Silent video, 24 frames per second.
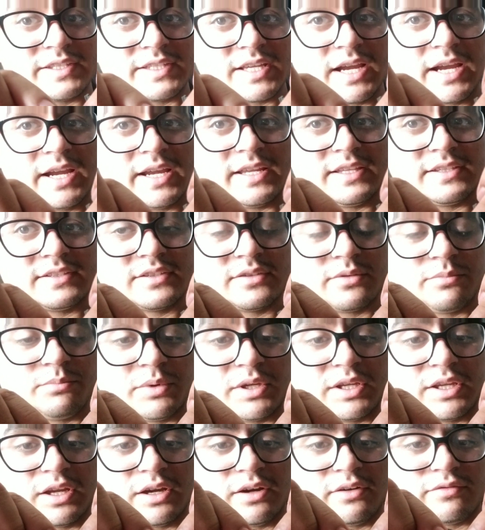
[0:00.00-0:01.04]
tight, so be
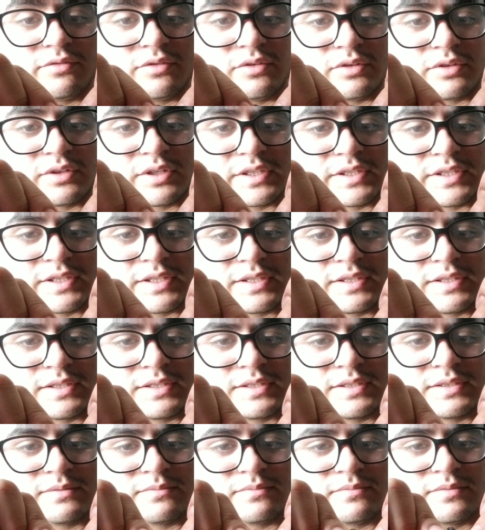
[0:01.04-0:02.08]
careful, because
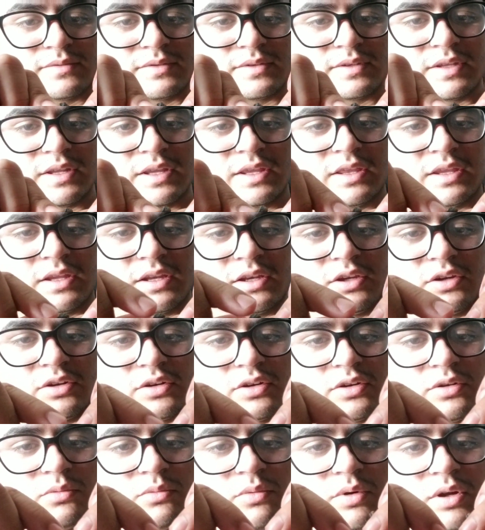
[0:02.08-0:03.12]
and then you're
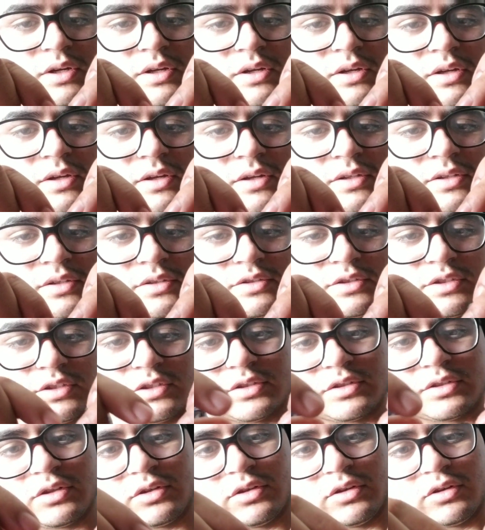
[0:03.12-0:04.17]
going to want to just
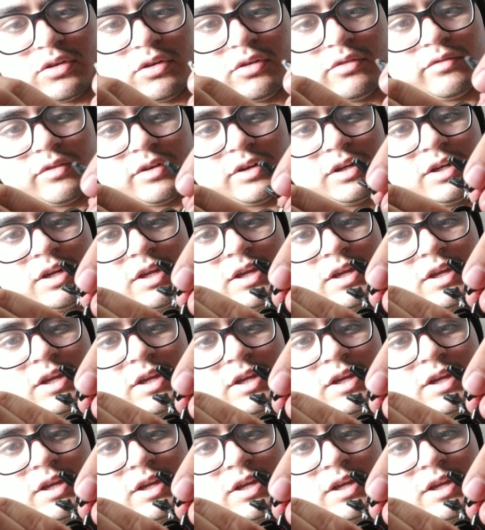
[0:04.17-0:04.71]
turn it over